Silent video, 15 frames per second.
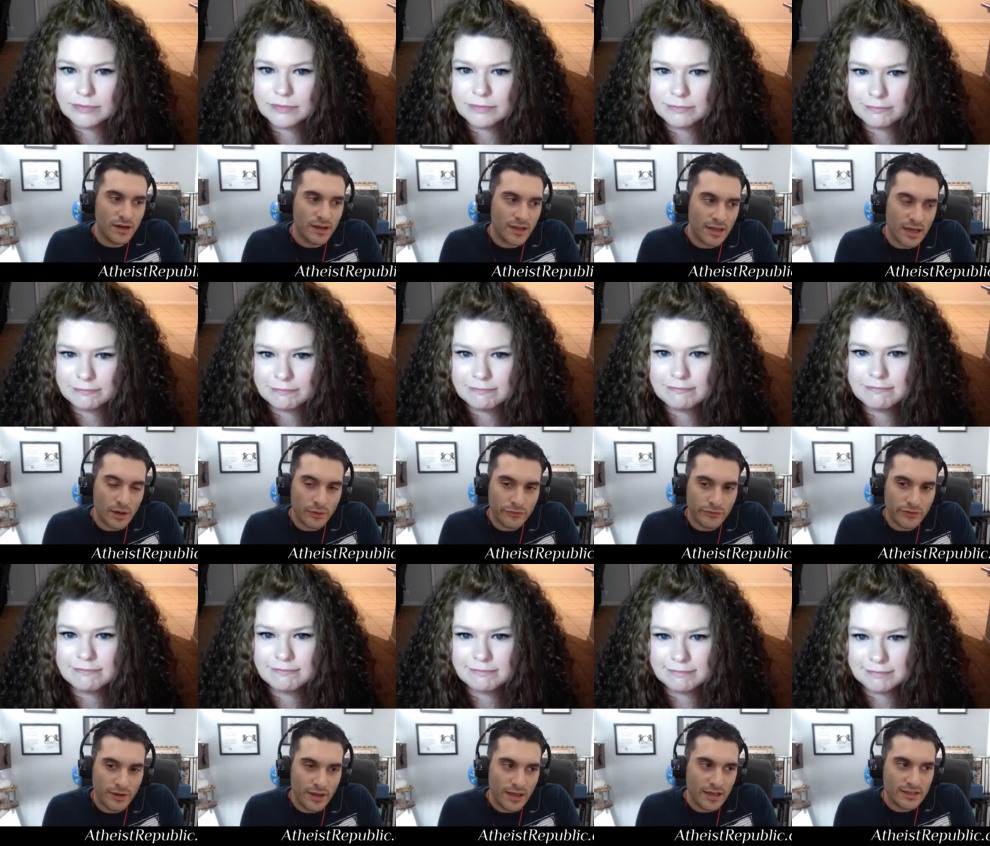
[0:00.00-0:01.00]
Speaker 1: the cows.
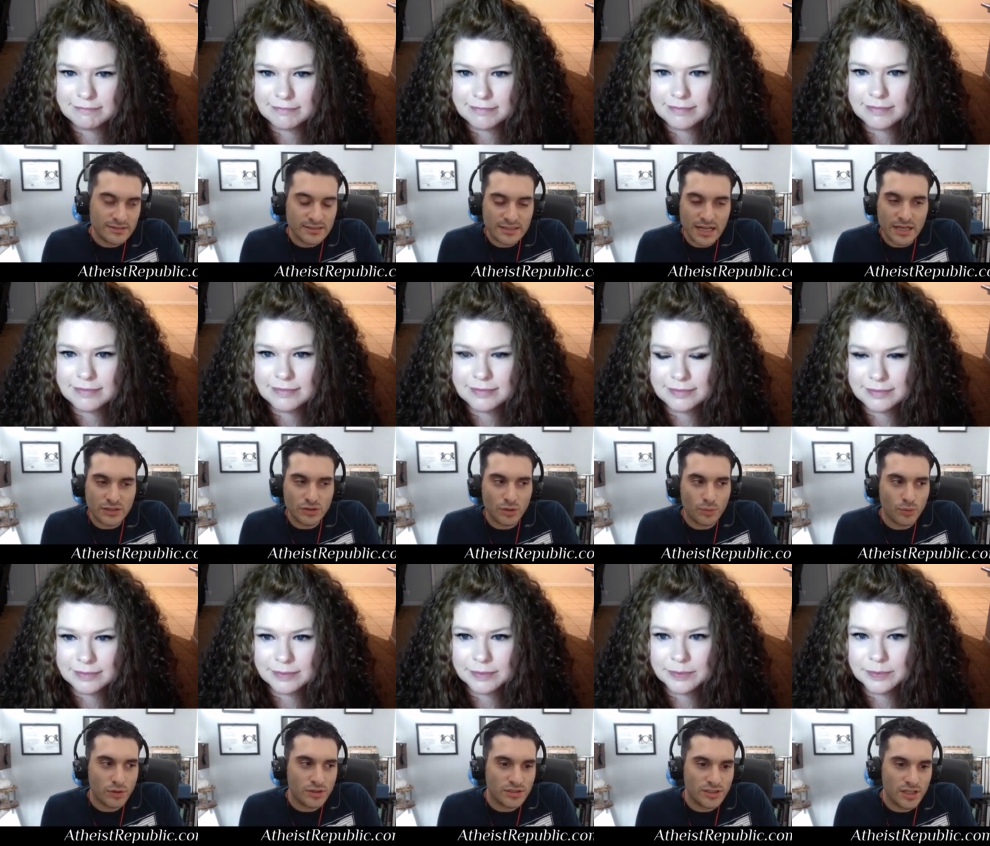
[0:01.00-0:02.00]
Is it actual
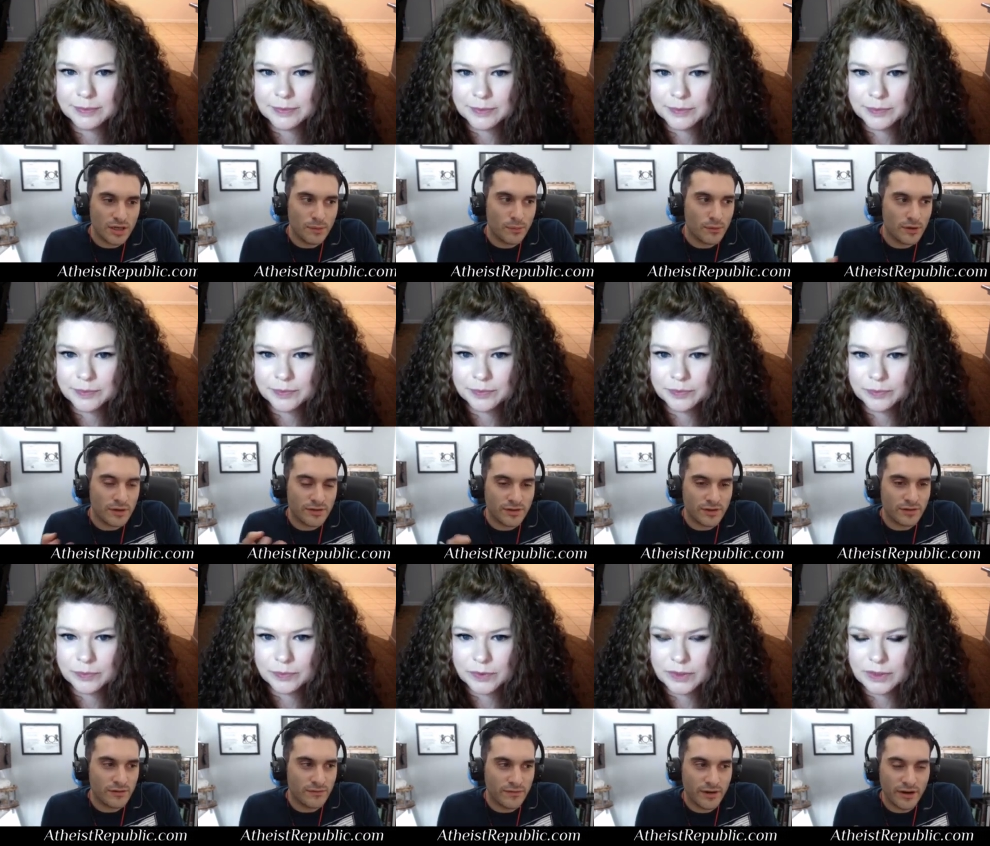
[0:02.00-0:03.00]
worship or is it
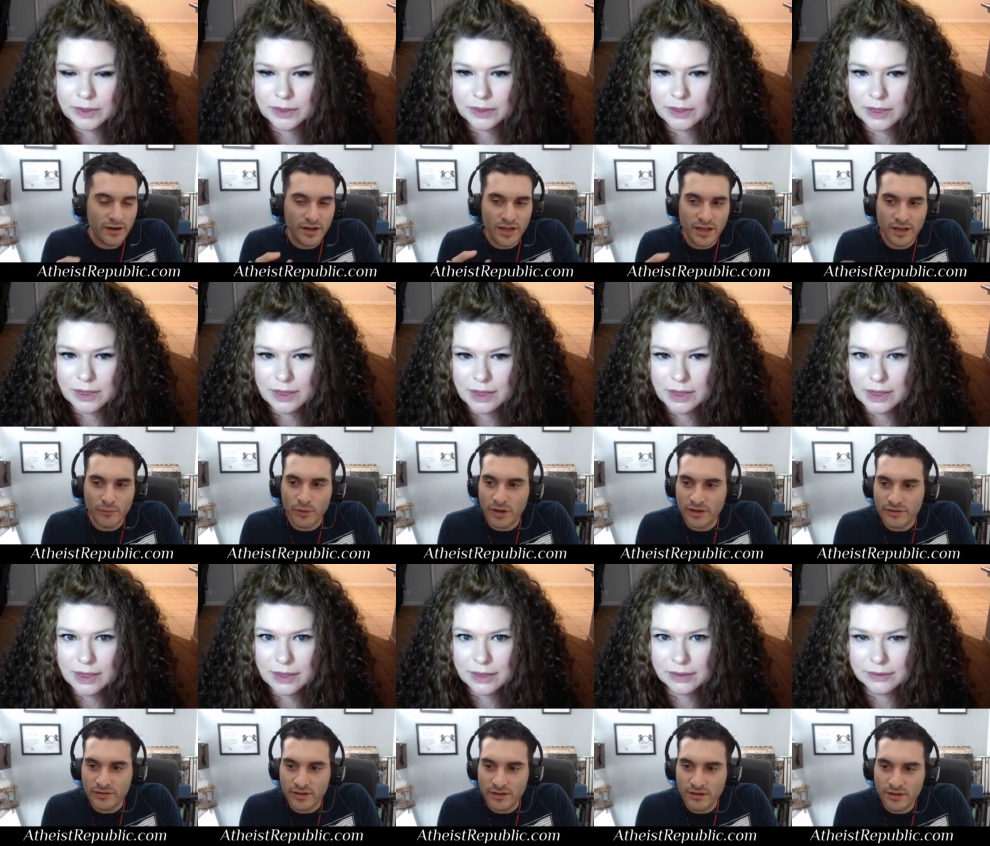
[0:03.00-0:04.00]
revering? What
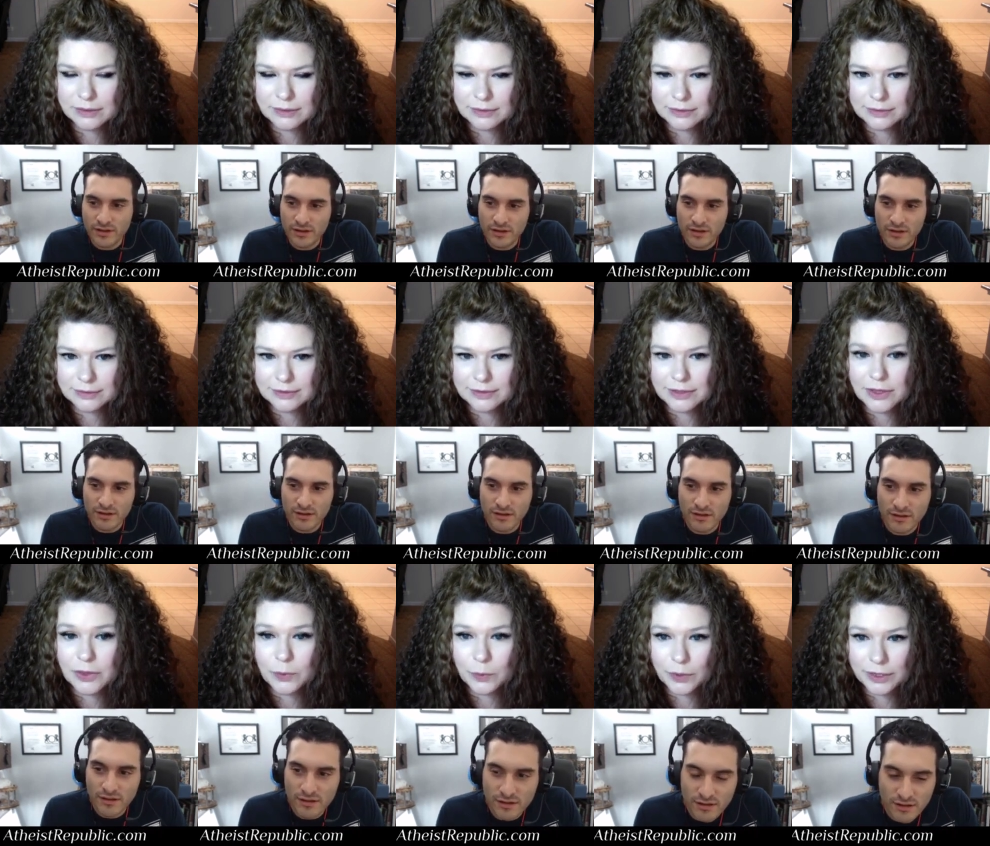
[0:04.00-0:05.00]
is it? The
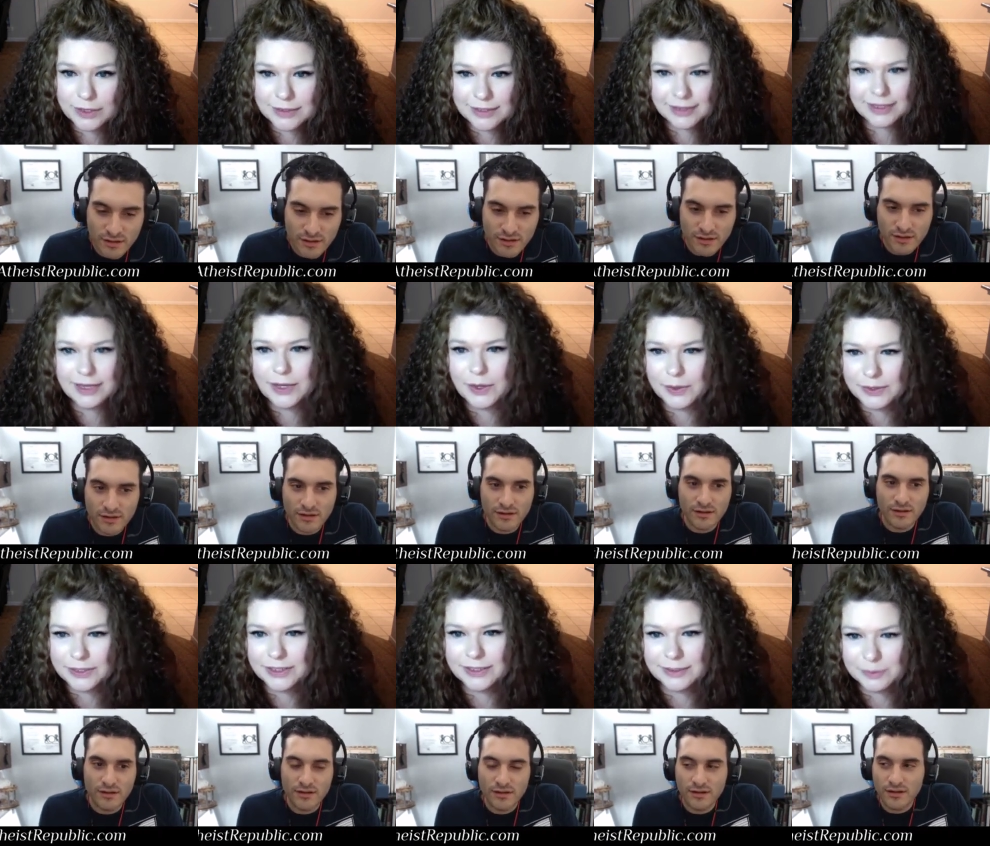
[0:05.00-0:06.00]
words that they used
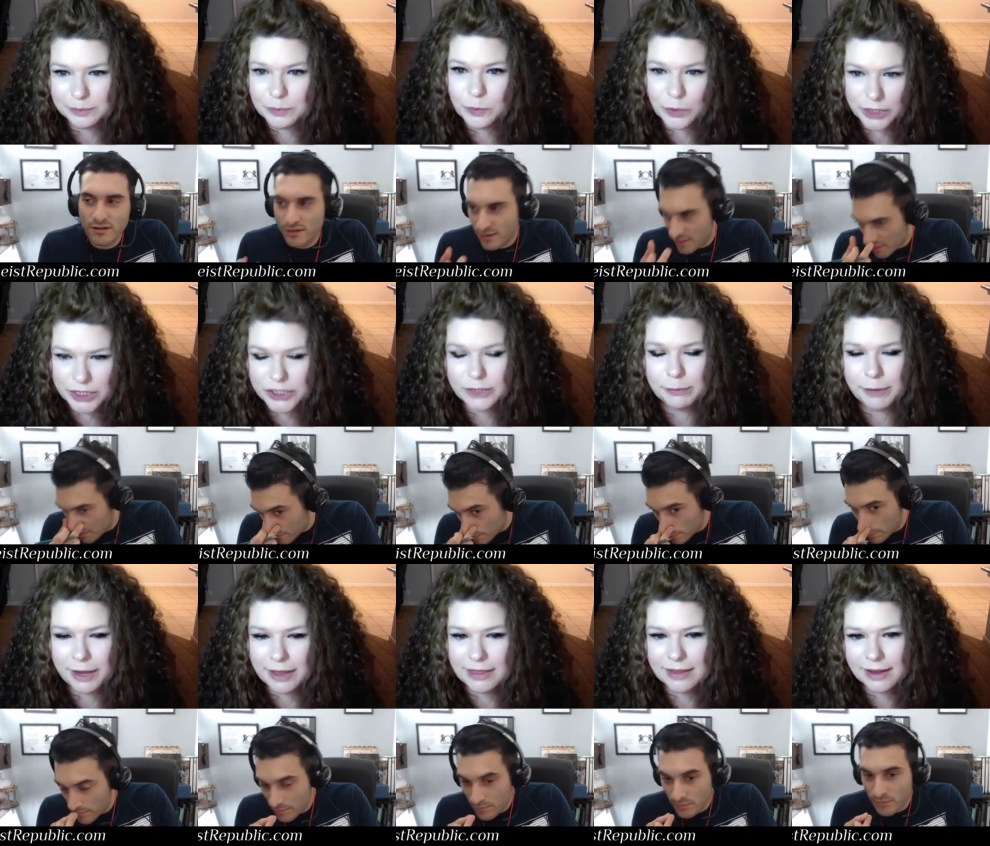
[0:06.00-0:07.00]
Speaker 2: are worshipping
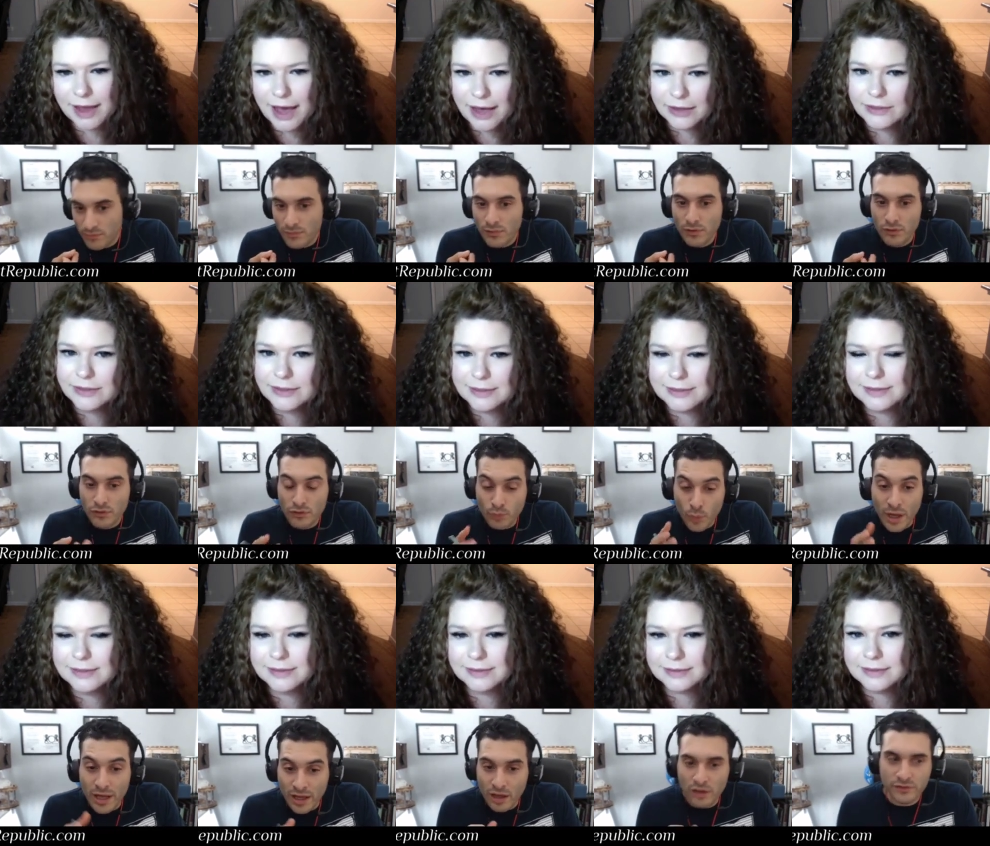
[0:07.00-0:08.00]
the cows.
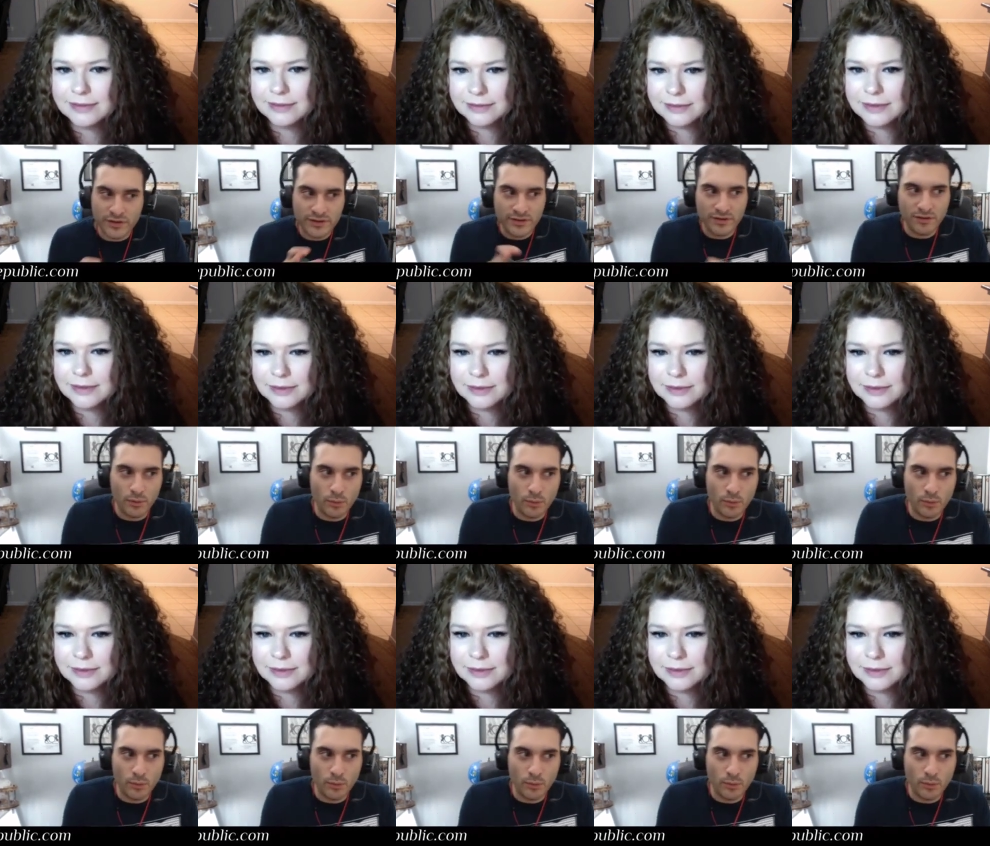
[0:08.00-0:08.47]
Speaker 1: Wait, uh, this is the